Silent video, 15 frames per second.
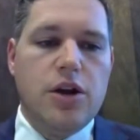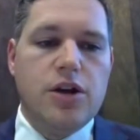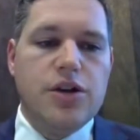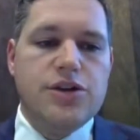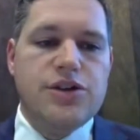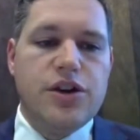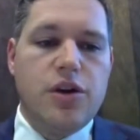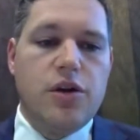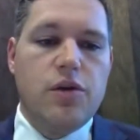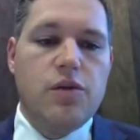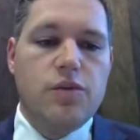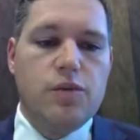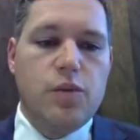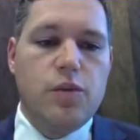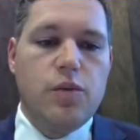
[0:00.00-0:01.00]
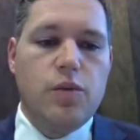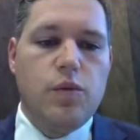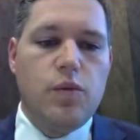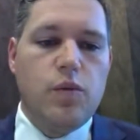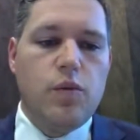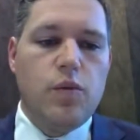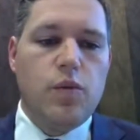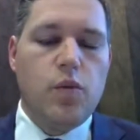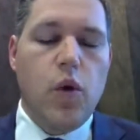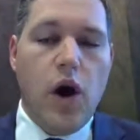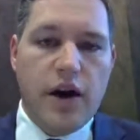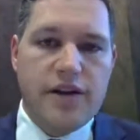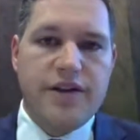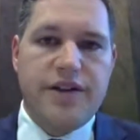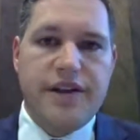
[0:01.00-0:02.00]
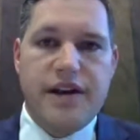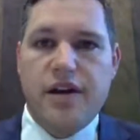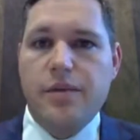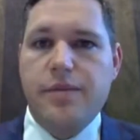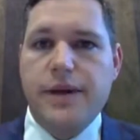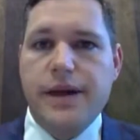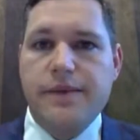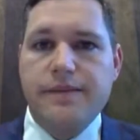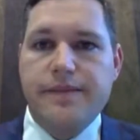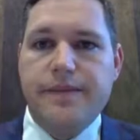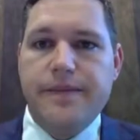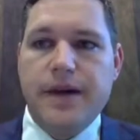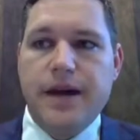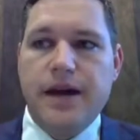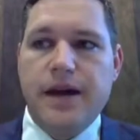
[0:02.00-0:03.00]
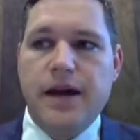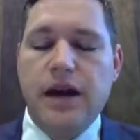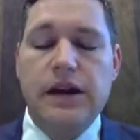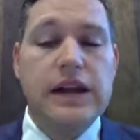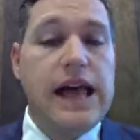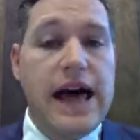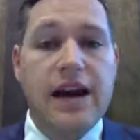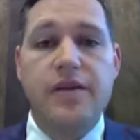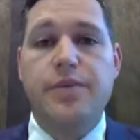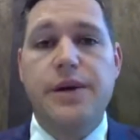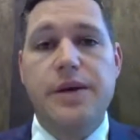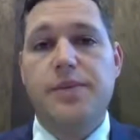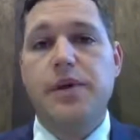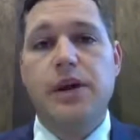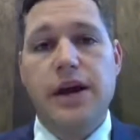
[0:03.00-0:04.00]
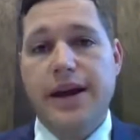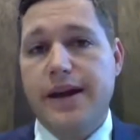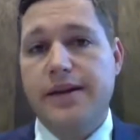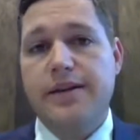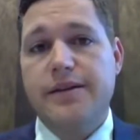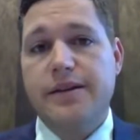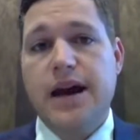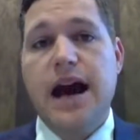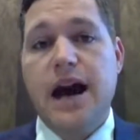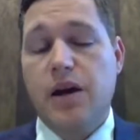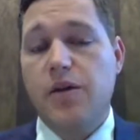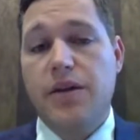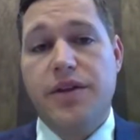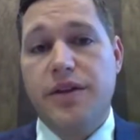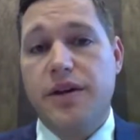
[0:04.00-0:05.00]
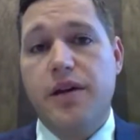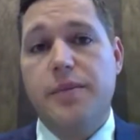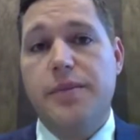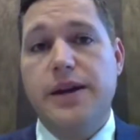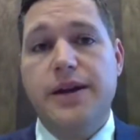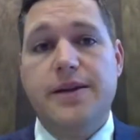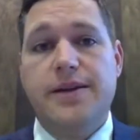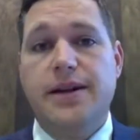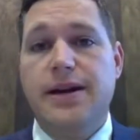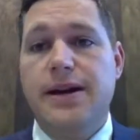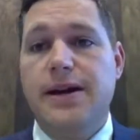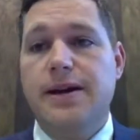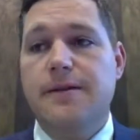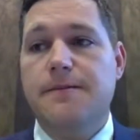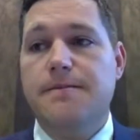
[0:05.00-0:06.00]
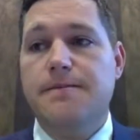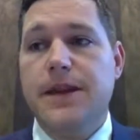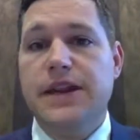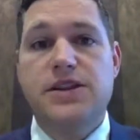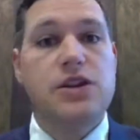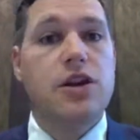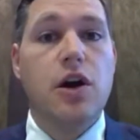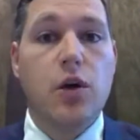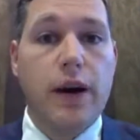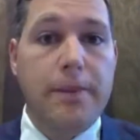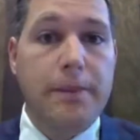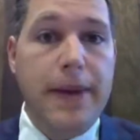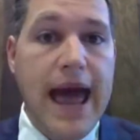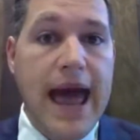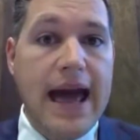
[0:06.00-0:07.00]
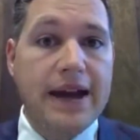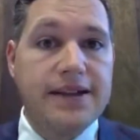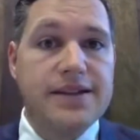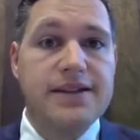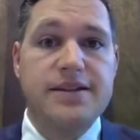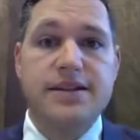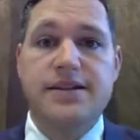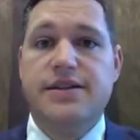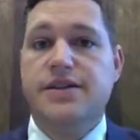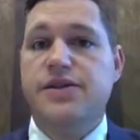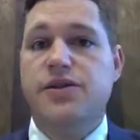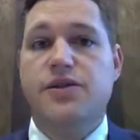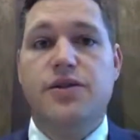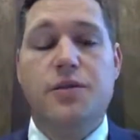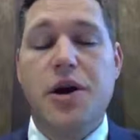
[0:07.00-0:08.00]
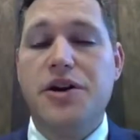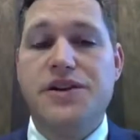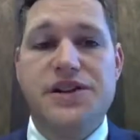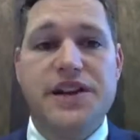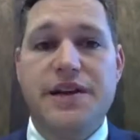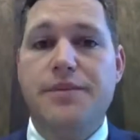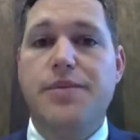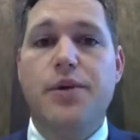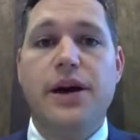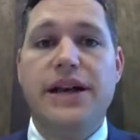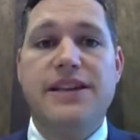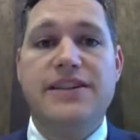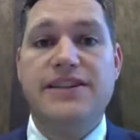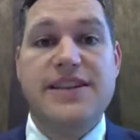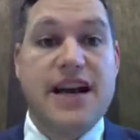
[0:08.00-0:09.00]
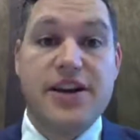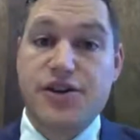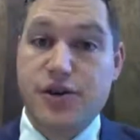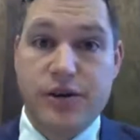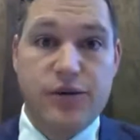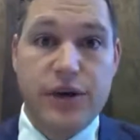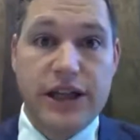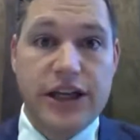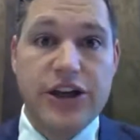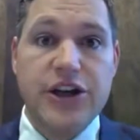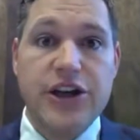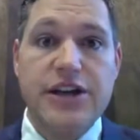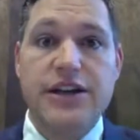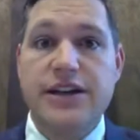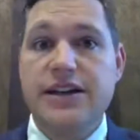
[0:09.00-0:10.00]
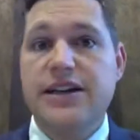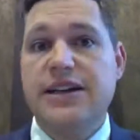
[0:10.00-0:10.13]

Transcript: So water therapy, a lot of people like aqua therapy. It's low impact. So from our standpoint, it's actually really good.